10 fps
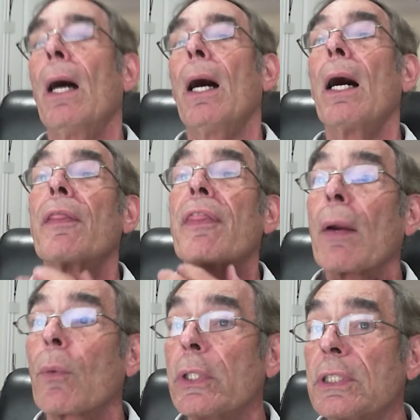
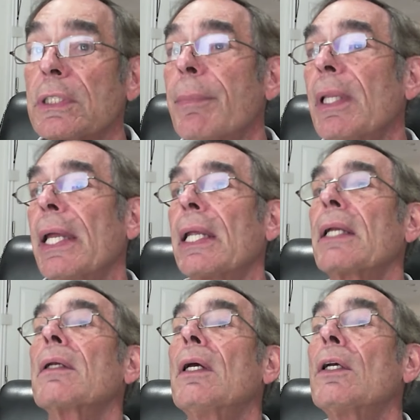Thyroid
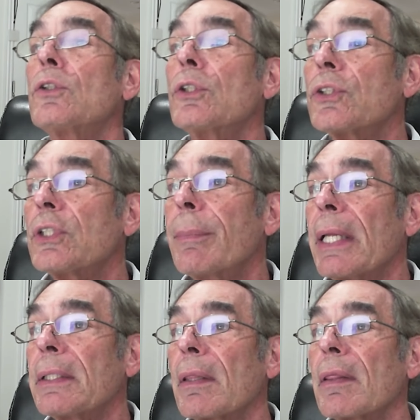stimulating to
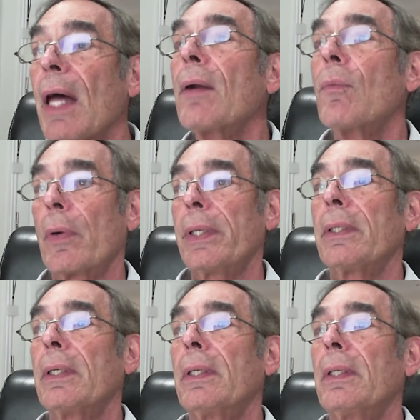stimulate the thyroid.
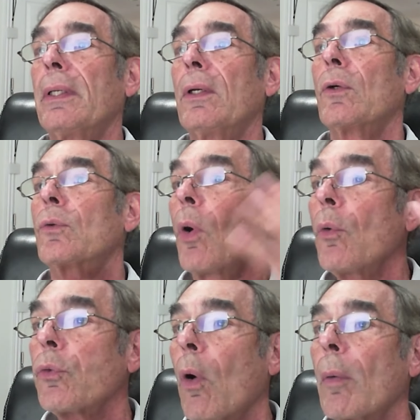
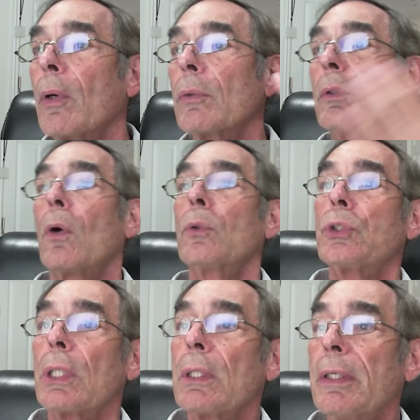Growth hormone goes
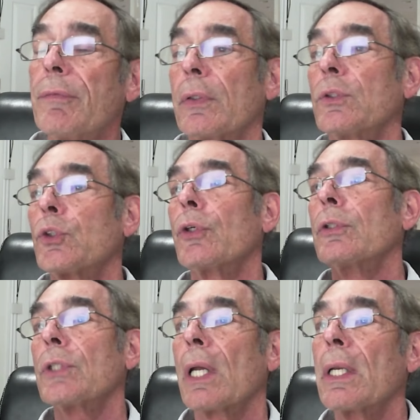to the liver and
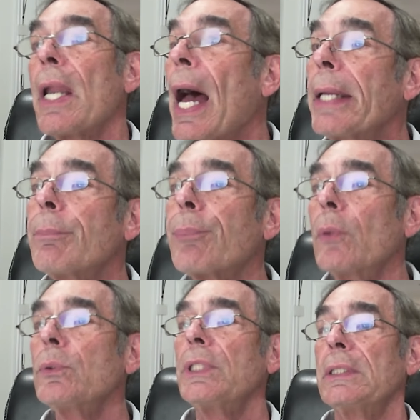turns on 9
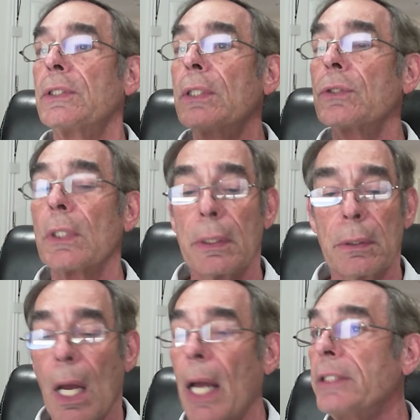proteins,
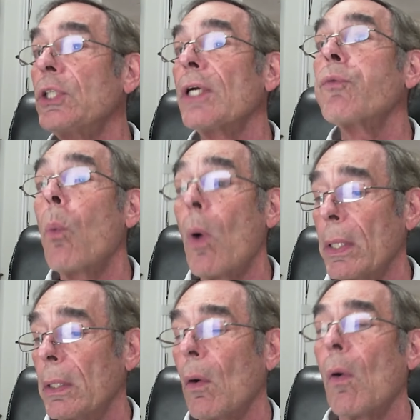insulin,
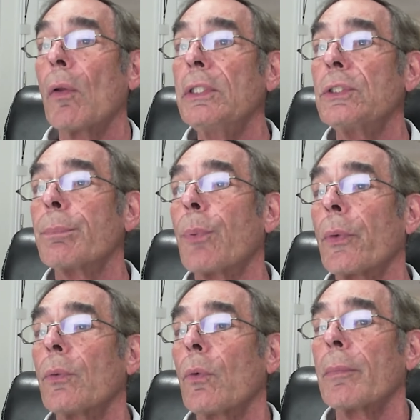IGF-1, all these
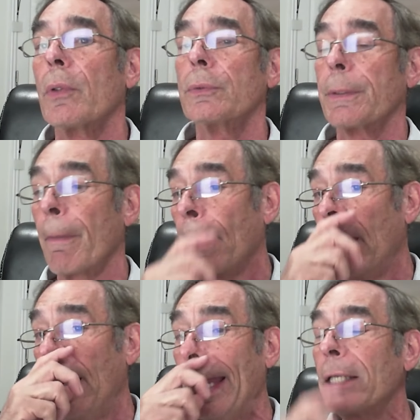important hormones.
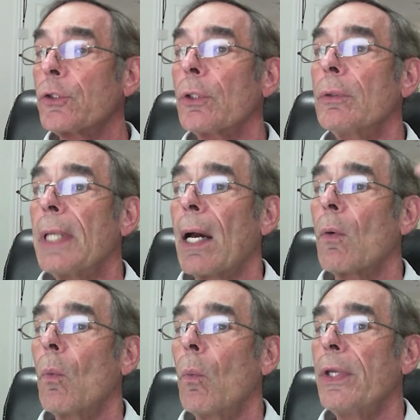And it turned
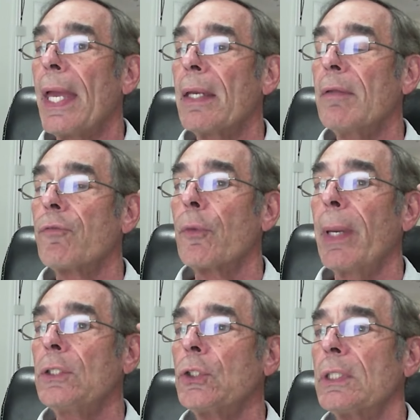out, when you had
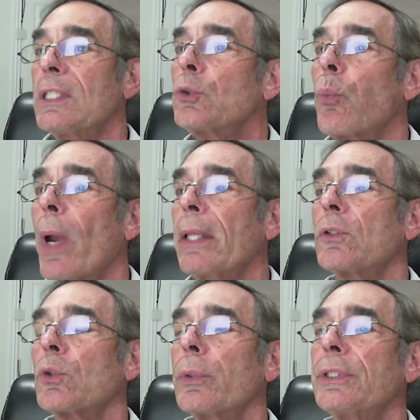inflammation, this
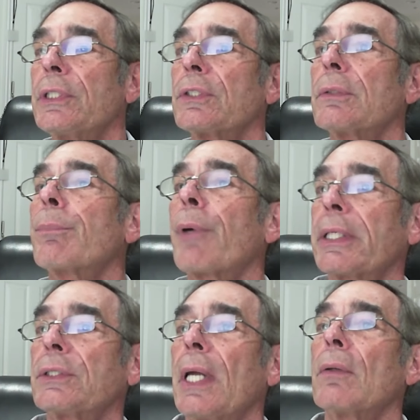regulatory system
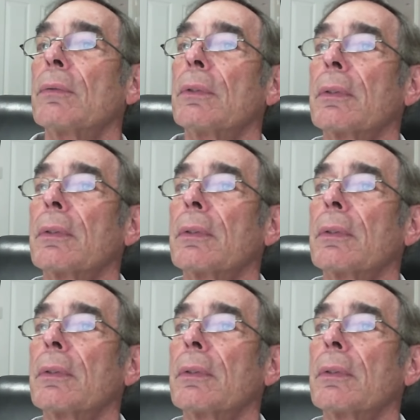breaks down.